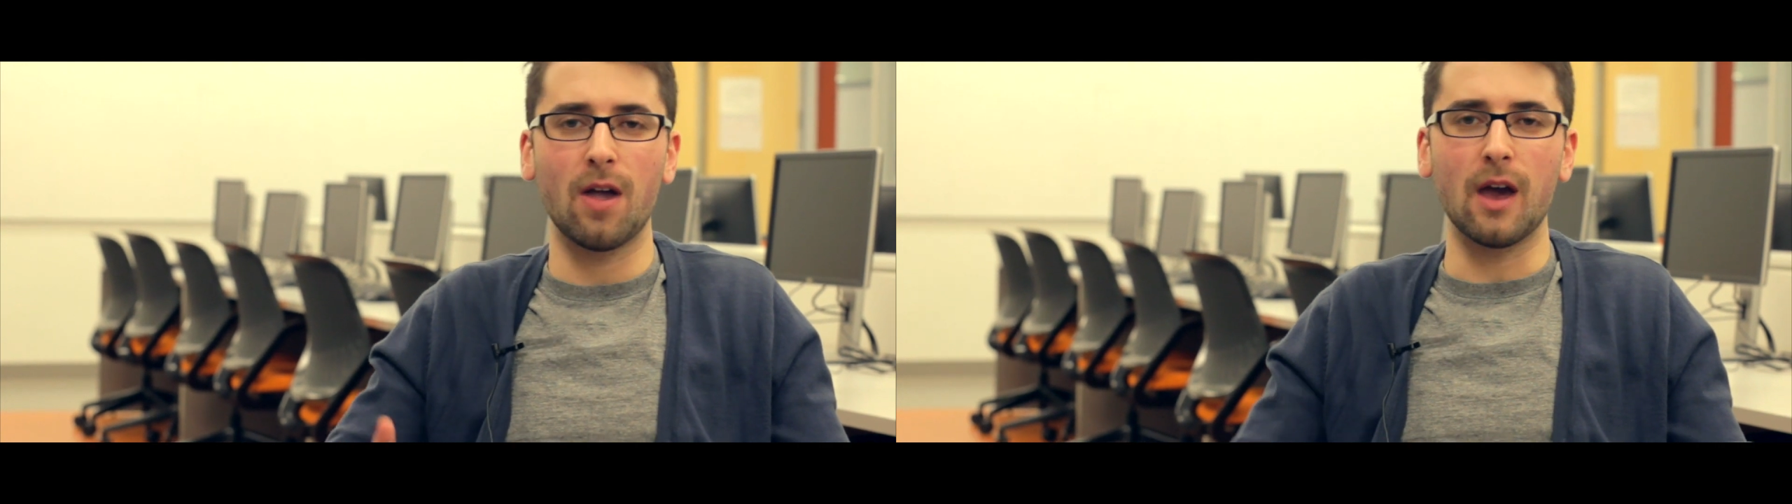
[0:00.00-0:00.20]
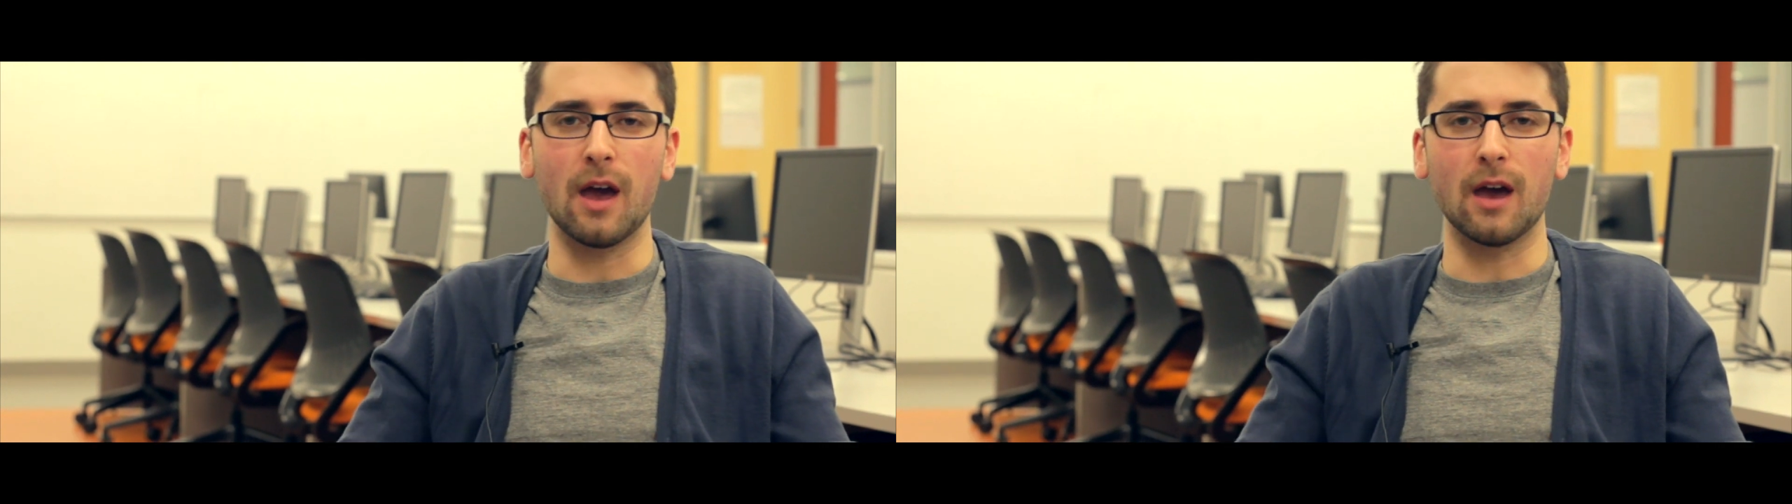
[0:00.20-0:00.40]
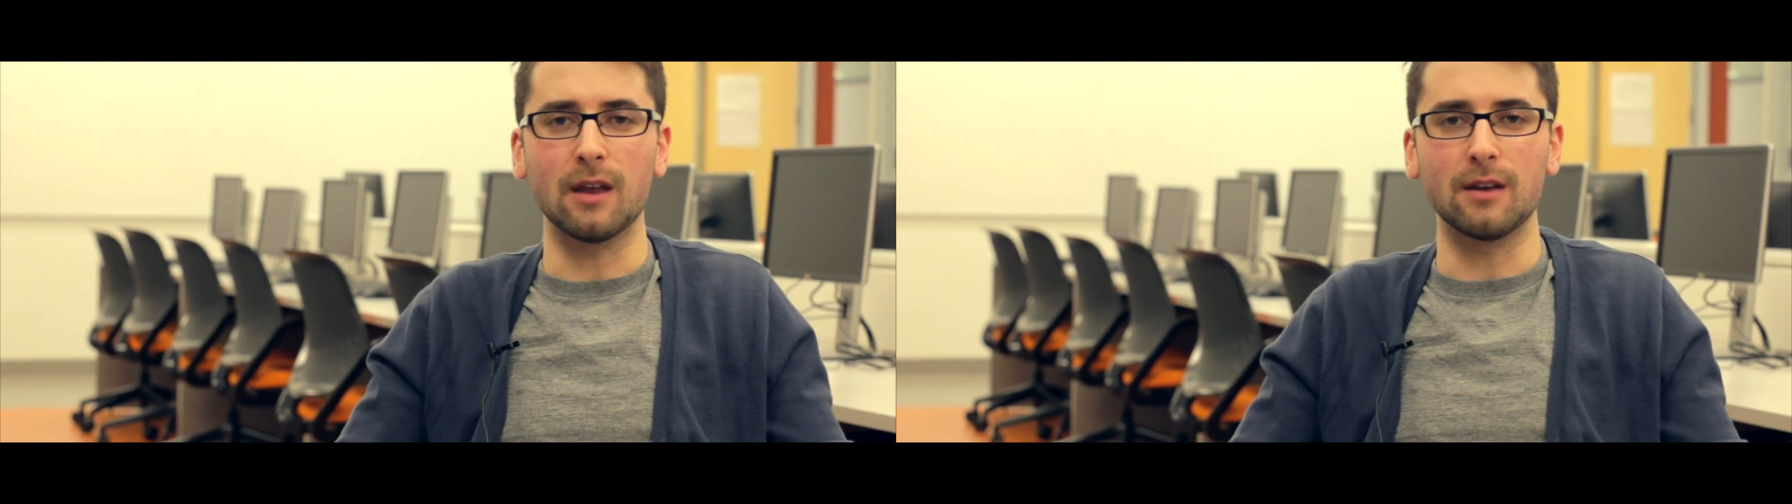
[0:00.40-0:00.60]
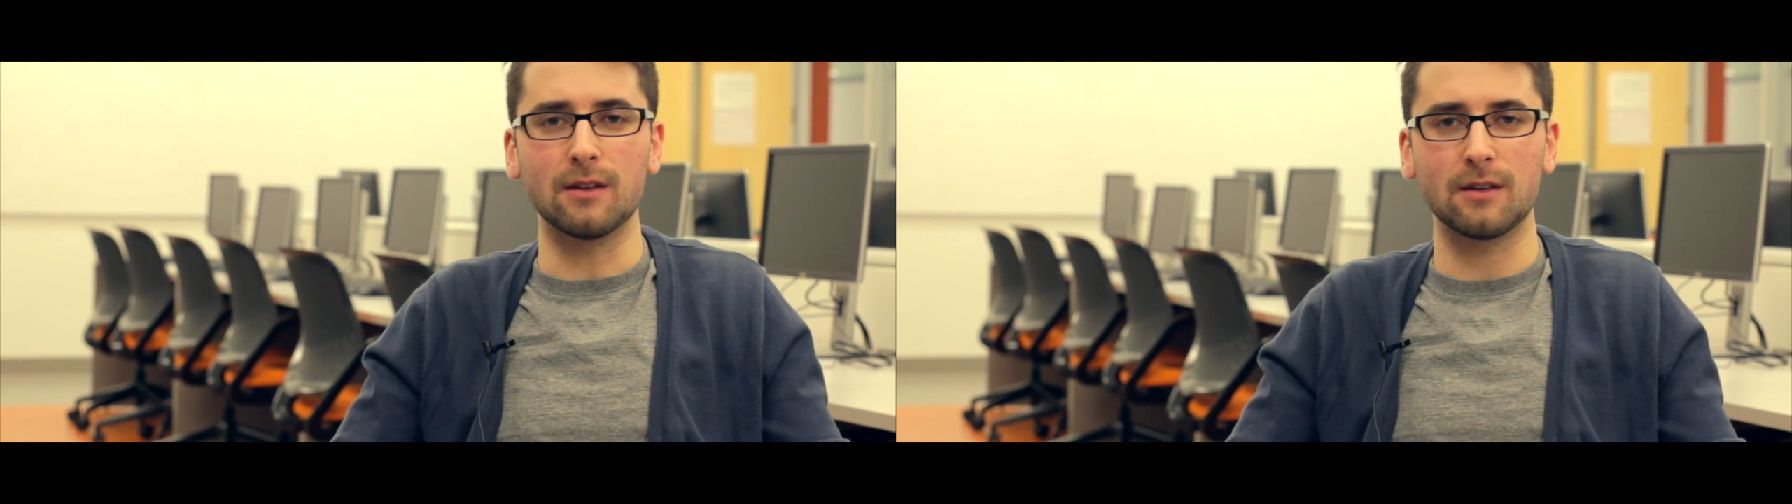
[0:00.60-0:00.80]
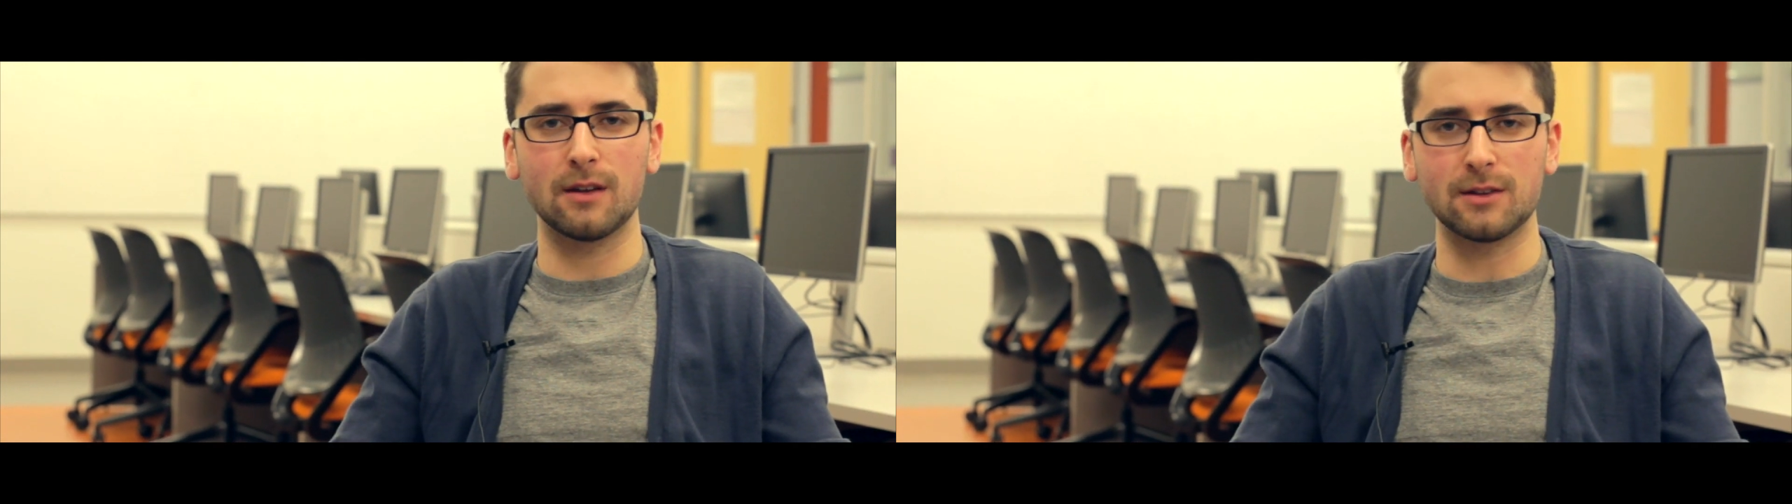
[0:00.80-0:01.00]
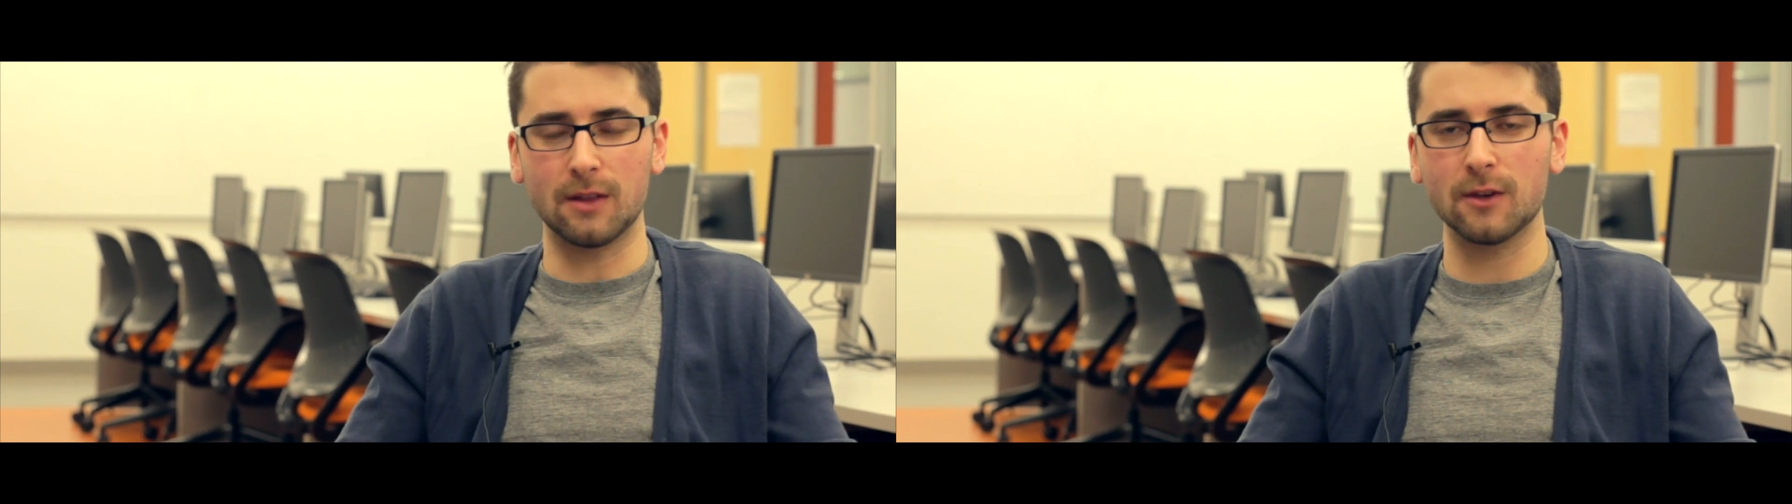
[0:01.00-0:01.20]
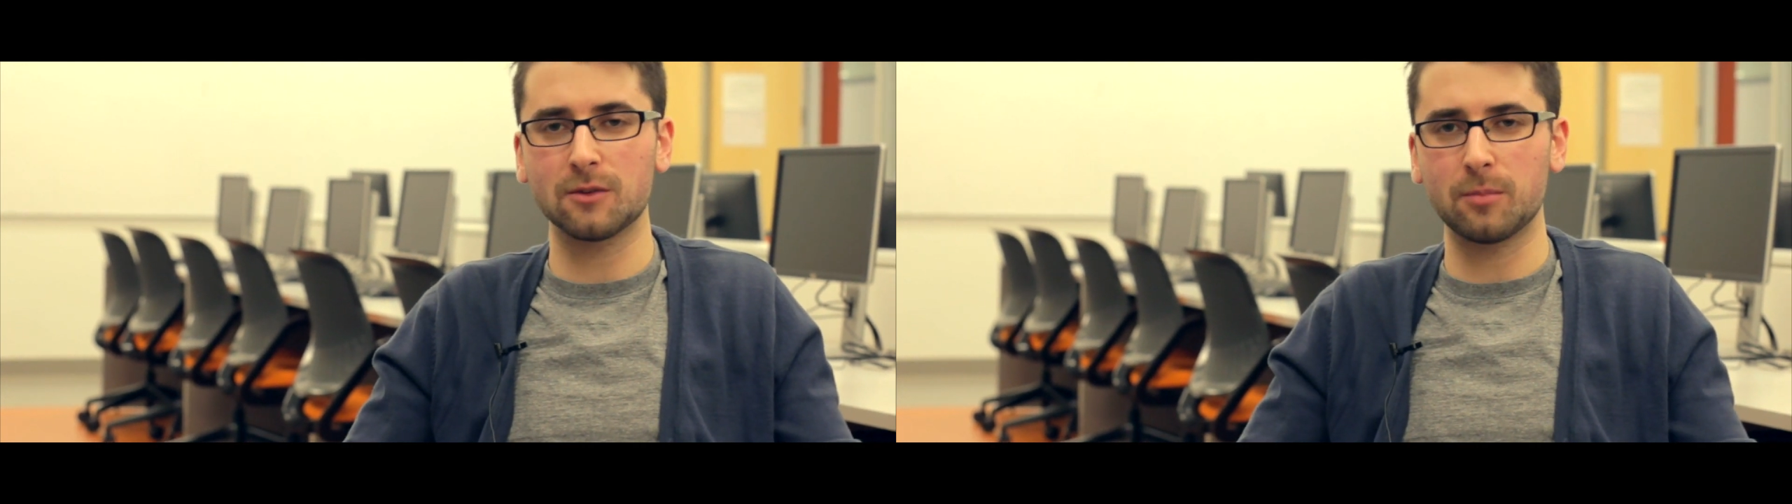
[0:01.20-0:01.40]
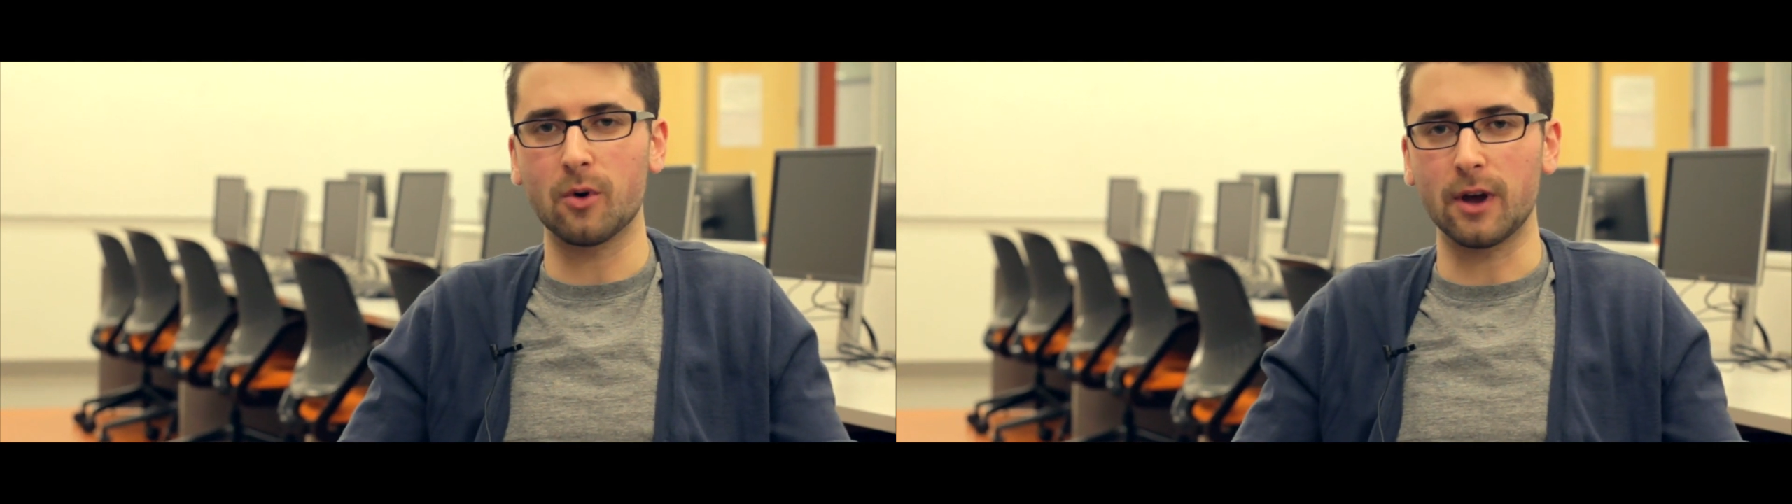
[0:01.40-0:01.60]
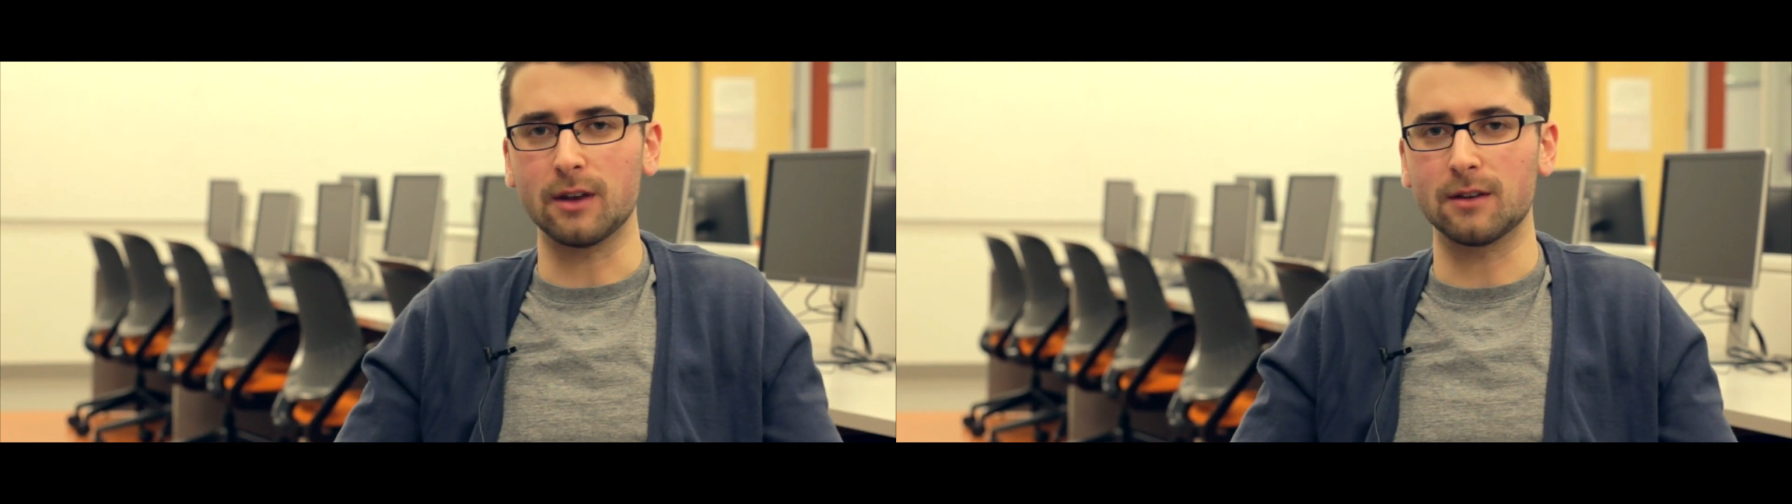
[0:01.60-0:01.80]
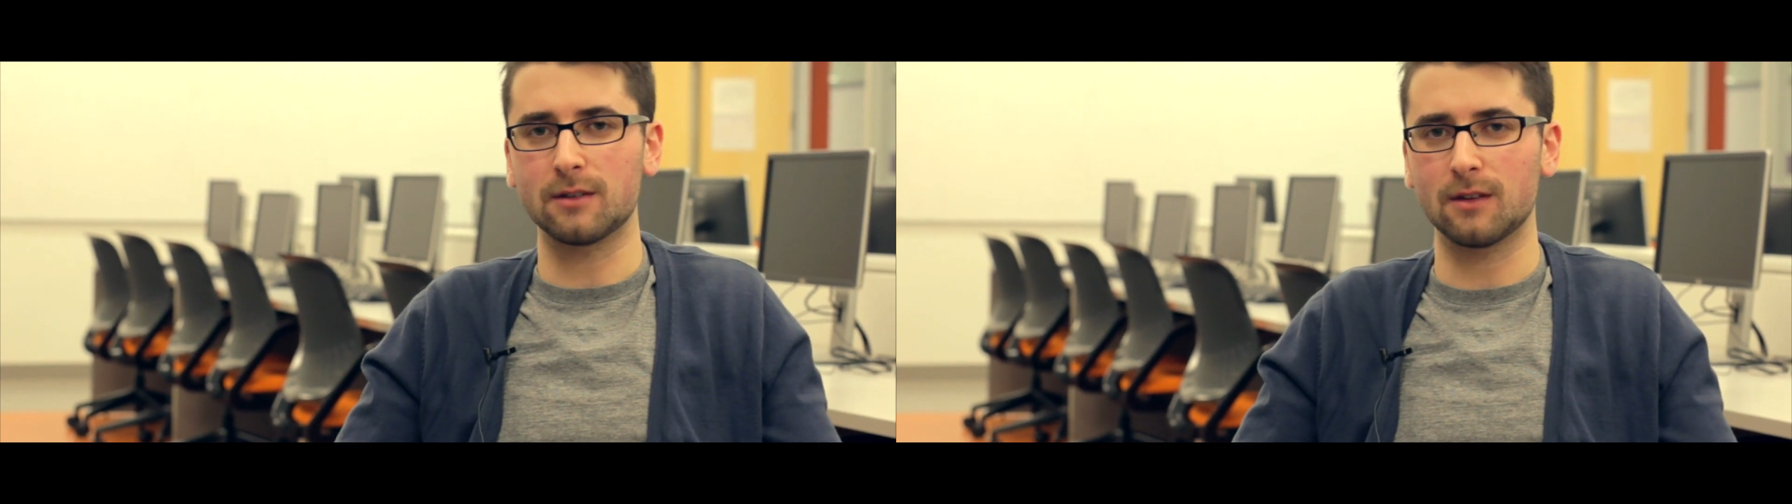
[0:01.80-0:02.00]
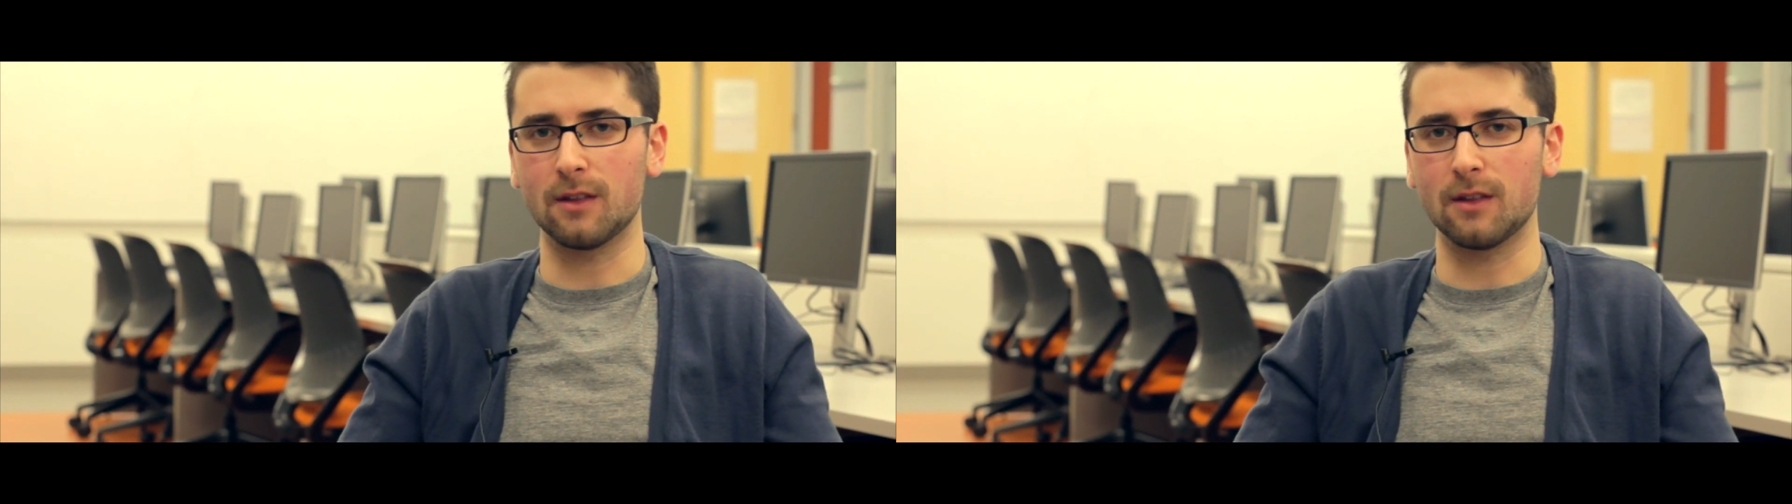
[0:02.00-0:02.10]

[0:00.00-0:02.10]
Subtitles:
and it's at this point